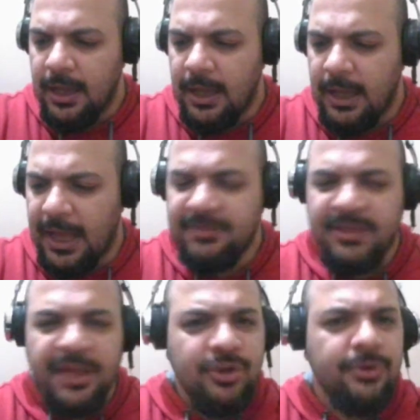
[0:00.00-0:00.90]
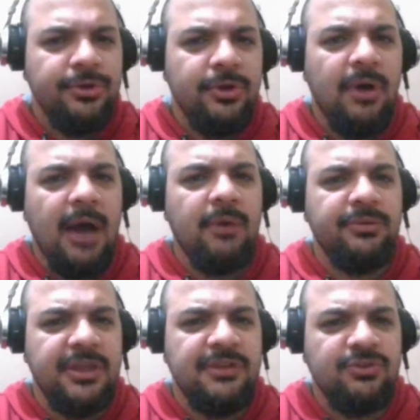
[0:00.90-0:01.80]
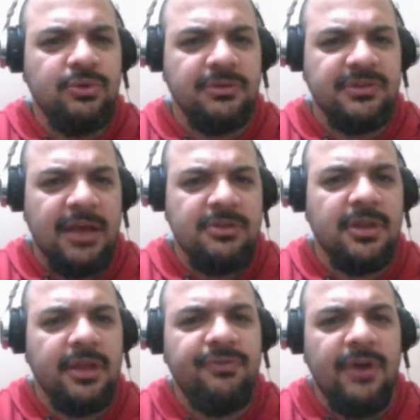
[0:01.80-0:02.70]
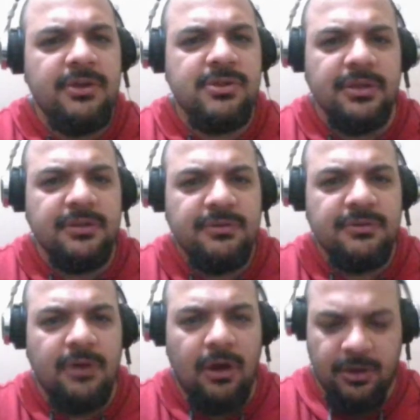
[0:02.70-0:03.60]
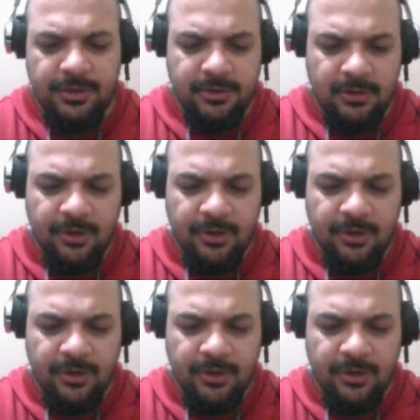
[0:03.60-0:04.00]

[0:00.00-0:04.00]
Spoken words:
and they don't know how these tools actually functions on